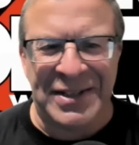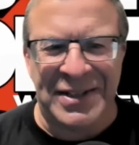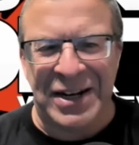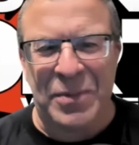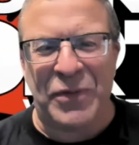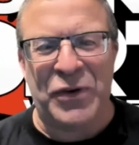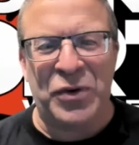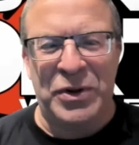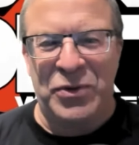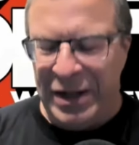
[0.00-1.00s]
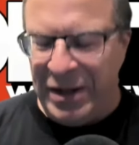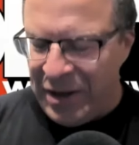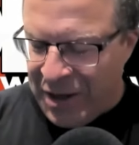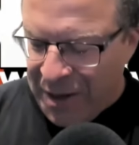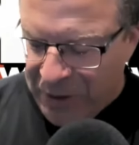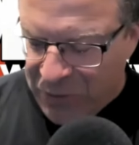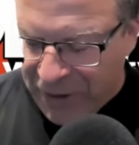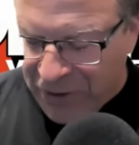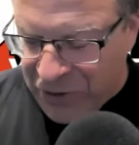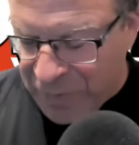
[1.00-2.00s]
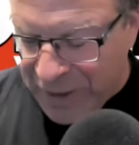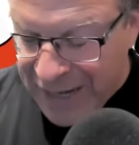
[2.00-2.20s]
setting up a feud between the two.